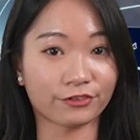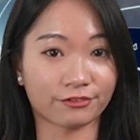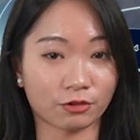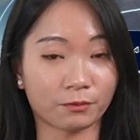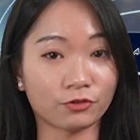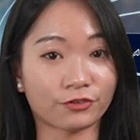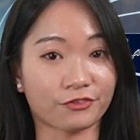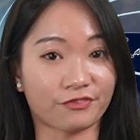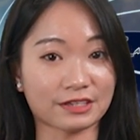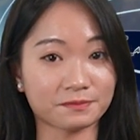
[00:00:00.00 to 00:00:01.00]
favorable for
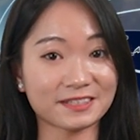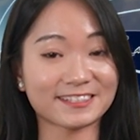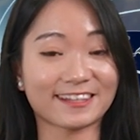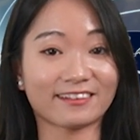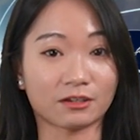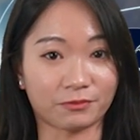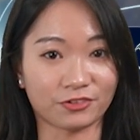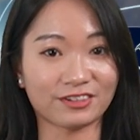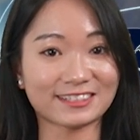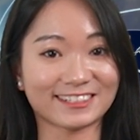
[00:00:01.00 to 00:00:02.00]
investments than the
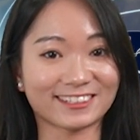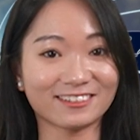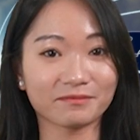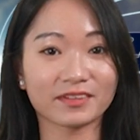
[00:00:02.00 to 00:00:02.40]
previous year,